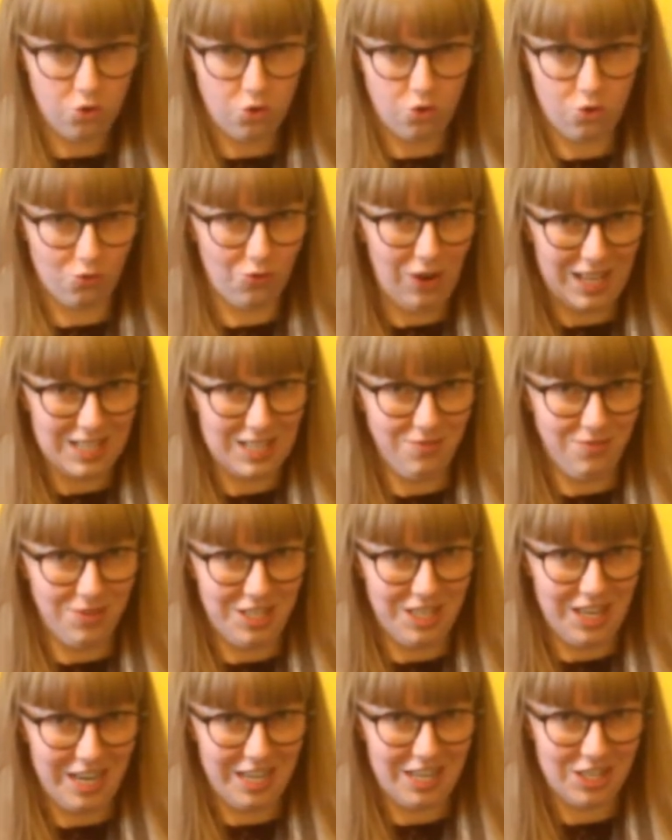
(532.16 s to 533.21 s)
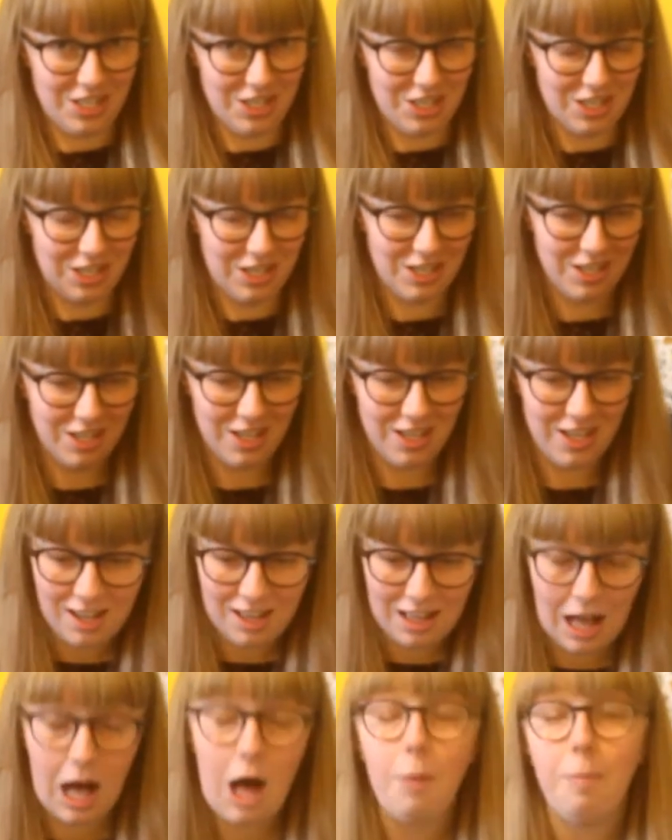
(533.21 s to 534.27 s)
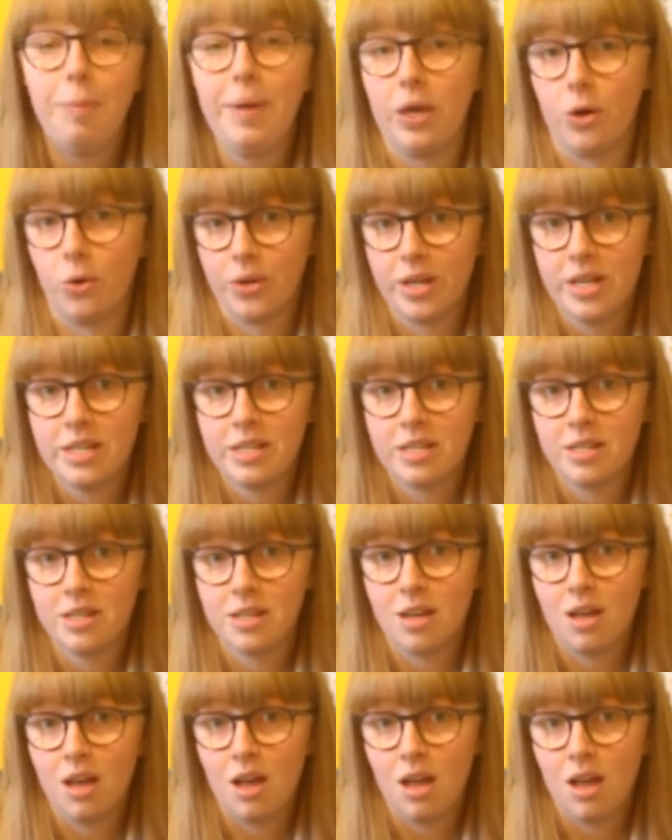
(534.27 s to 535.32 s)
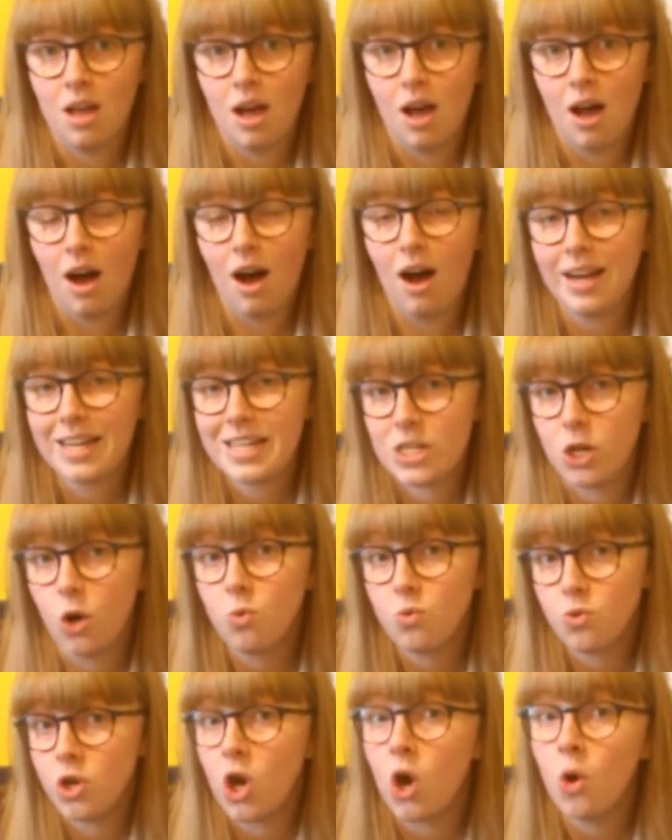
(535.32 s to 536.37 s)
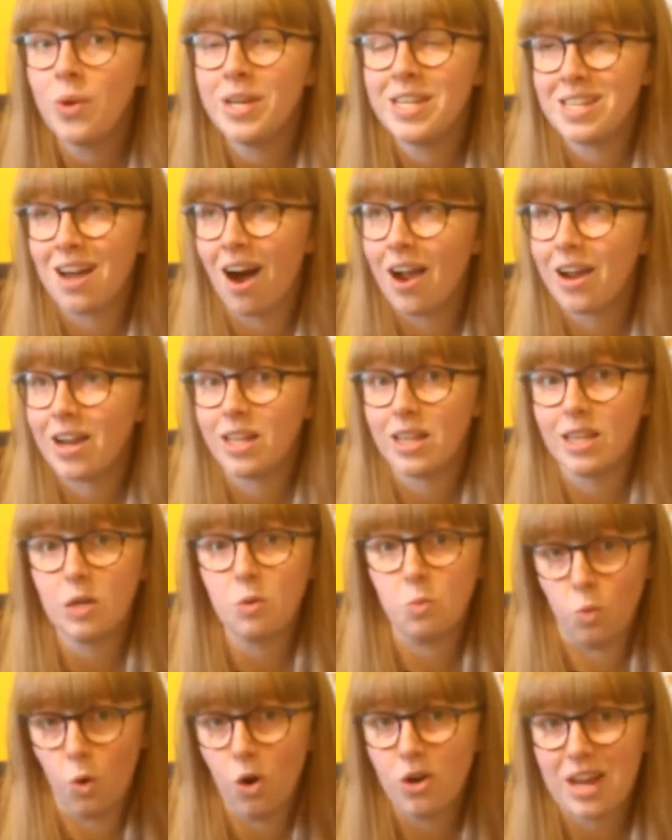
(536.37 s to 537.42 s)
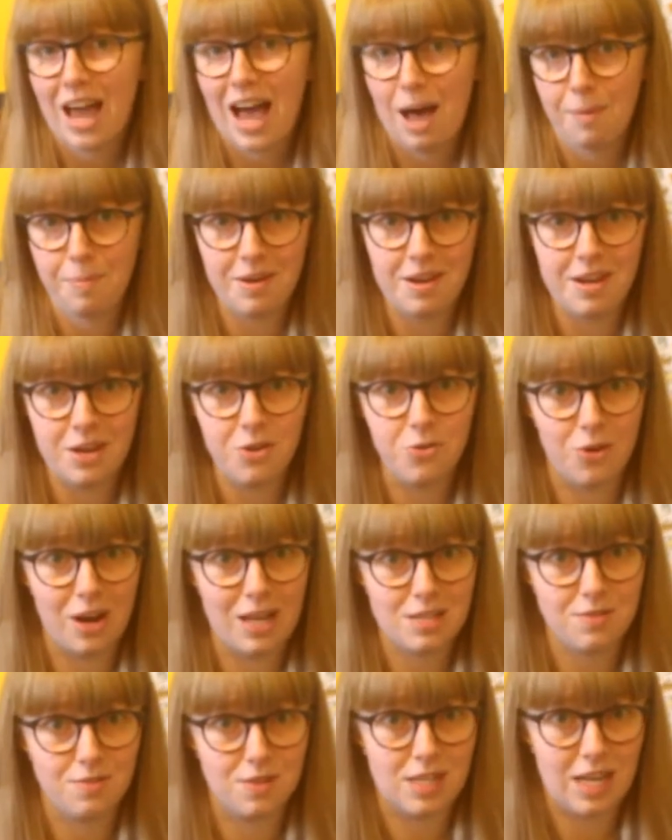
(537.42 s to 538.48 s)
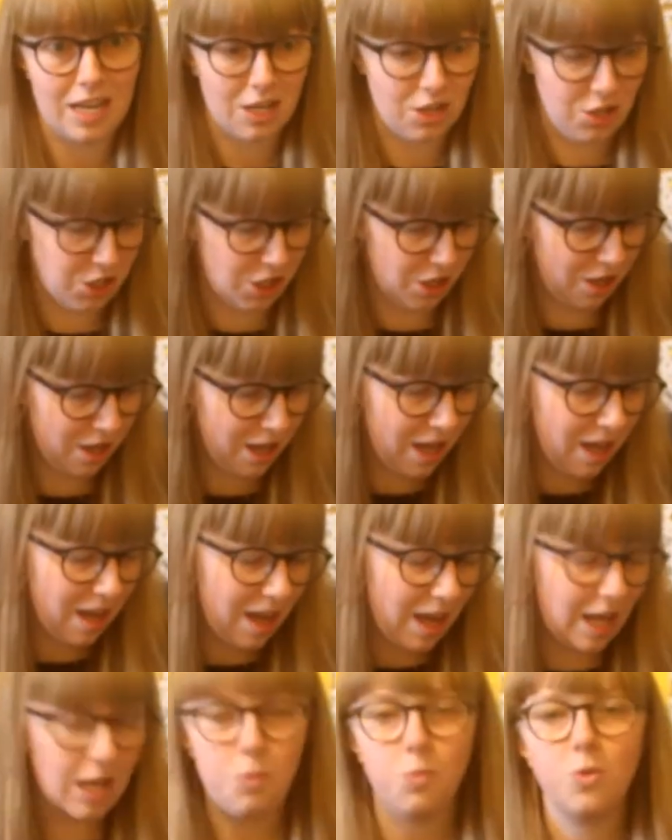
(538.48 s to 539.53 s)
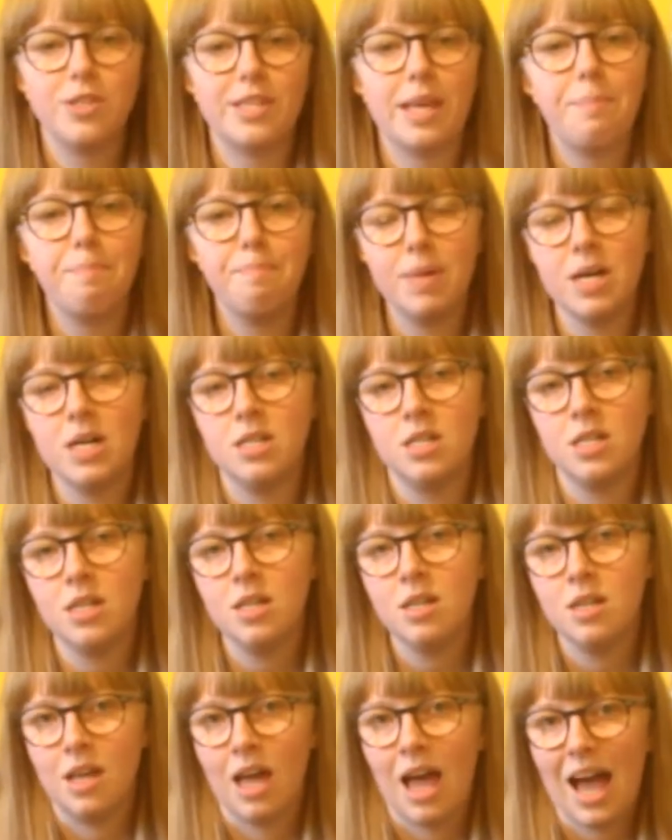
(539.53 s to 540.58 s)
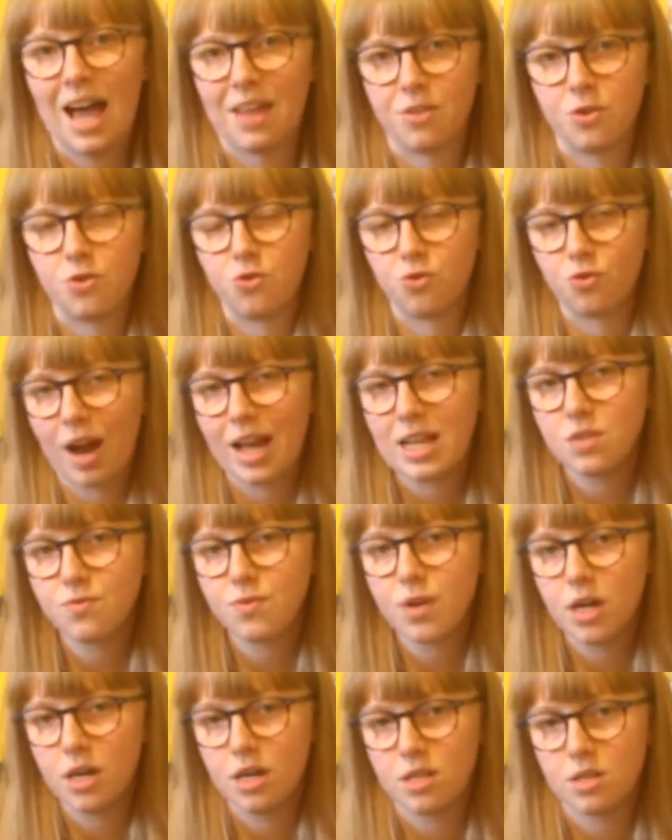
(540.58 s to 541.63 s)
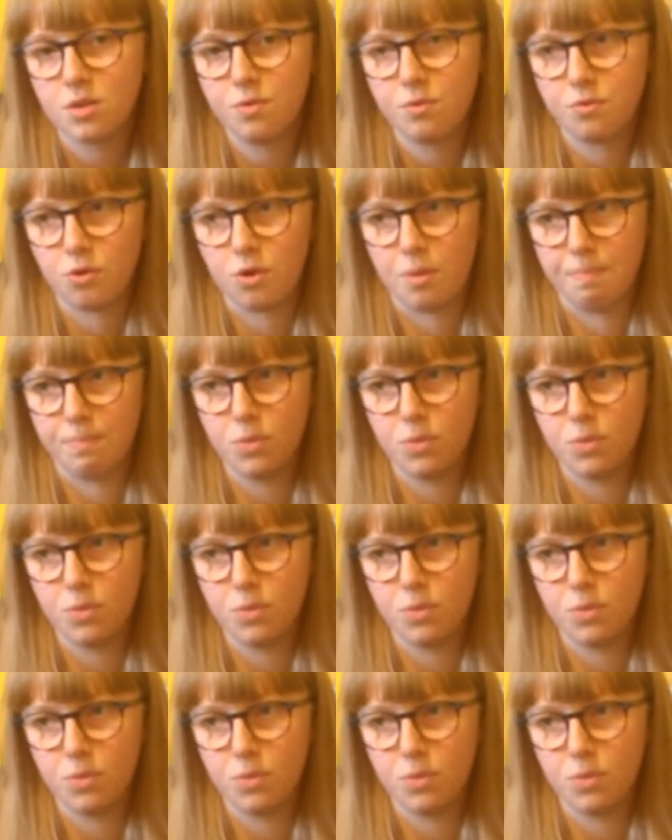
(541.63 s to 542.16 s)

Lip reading: Dress for Danger. I'll be honest, I don't know entirely what happened in Dress for Danger. It was a murder at the dress rehearsal for a